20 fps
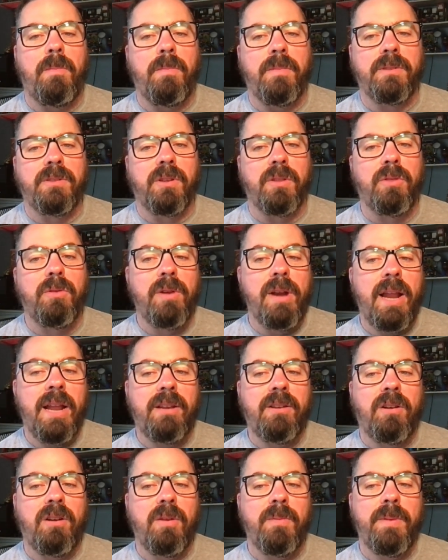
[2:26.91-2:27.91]
It's a three-day
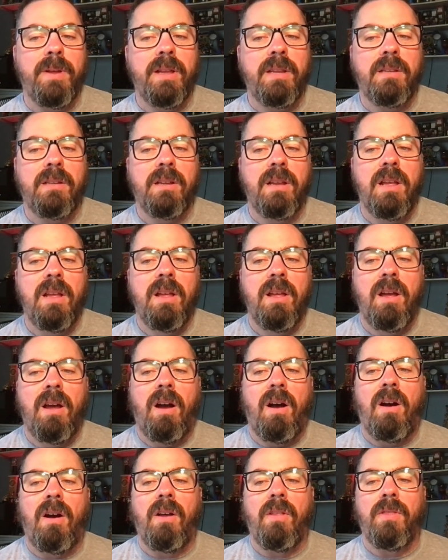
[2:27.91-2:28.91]
tournament
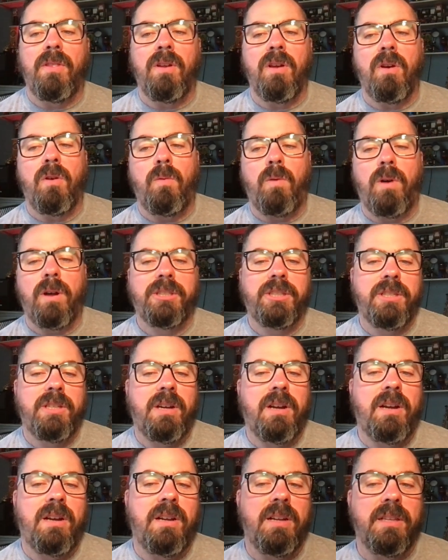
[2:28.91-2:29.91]
on the
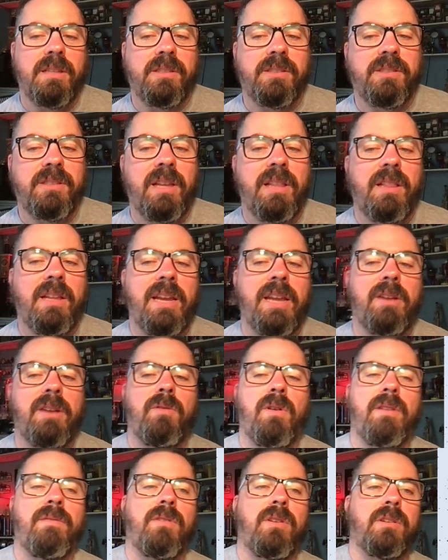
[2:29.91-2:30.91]
Ouachita and Saline
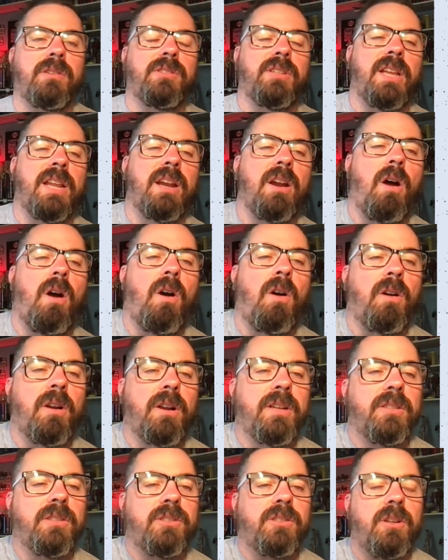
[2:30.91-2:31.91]
Rivers in
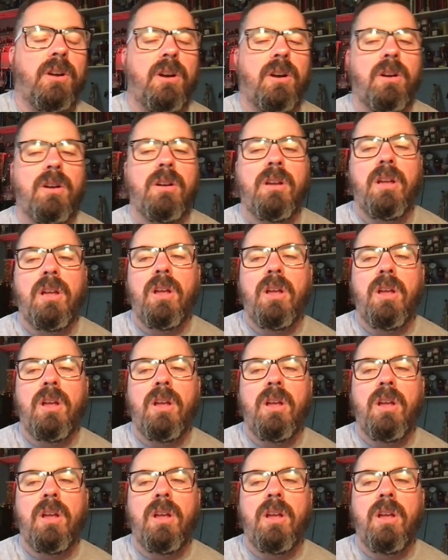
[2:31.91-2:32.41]
Arkansas